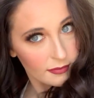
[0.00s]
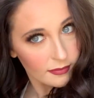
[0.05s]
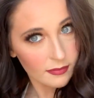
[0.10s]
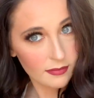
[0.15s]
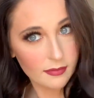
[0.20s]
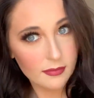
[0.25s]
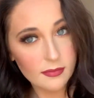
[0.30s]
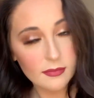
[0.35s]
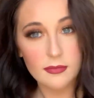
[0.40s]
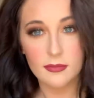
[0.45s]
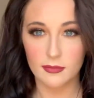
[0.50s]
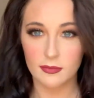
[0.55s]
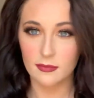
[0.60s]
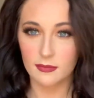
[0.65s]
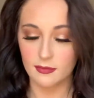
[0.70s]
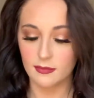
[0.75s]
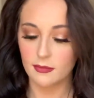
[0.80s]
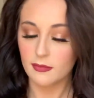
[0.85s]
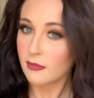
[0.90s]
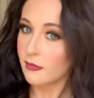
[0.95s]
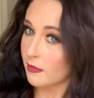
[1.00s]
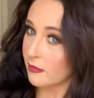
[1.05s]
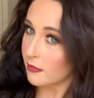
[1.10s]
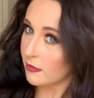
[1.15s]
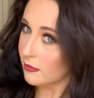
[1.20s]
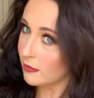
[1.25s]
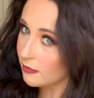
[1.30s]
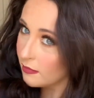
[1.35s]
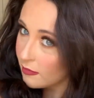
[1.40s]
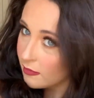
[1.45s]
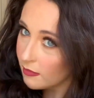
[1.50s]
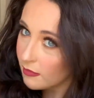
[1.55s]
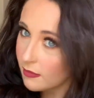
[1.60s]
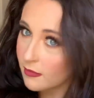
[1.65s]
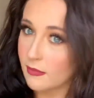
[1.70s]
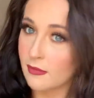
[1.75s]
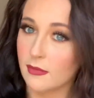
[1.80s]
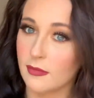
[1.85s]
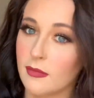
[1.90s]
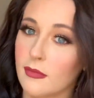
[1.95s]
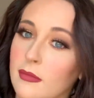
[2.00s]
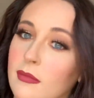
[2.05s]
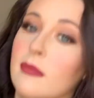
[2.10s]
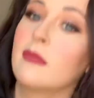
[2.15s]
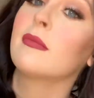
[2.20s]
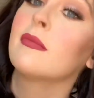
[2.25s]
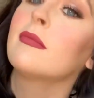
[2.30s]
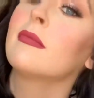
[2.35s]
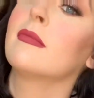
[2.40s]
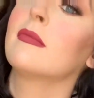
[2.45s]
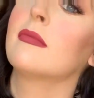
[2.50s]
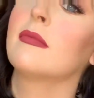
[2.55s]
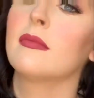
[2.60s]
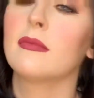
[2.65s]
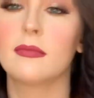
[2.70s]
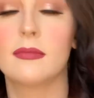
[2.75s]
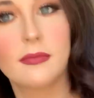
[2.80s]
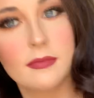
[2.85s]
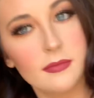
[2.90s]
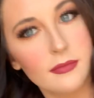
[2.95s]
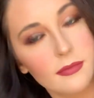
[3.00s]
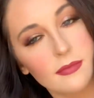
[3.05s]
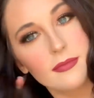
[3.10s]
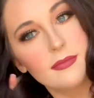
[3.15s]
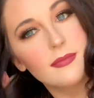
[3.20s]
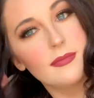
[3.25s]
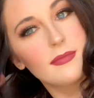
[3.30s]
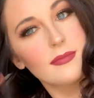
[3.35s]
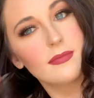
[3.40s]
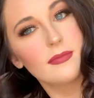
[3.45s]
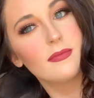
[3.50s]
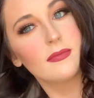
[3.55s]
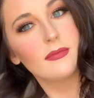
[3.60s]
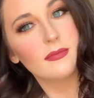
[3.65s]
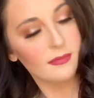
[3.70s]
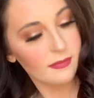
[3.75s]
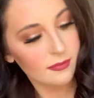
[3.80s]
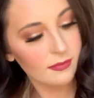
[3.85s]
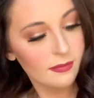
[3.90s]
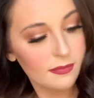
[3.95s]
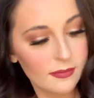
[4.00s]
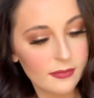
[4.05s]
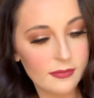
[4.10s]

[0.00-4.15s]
So I spray that through, and then I will rub my fingers through my hair again